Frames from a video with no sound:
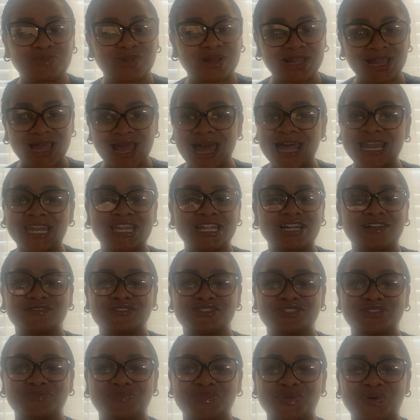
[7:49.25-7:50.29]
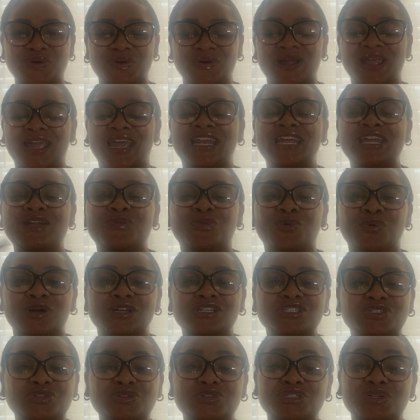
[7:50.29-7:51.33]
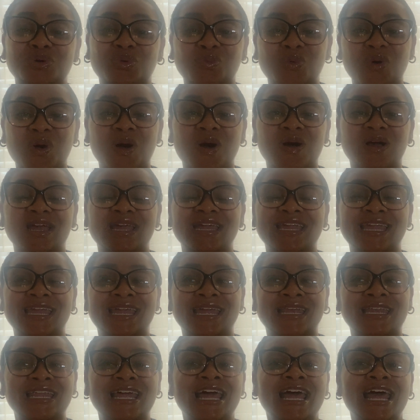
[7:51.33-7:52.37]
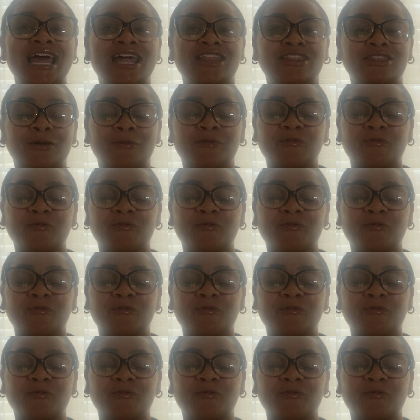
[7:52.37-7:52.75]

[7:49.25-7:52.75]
but God loves you more, and He wants you to walk in the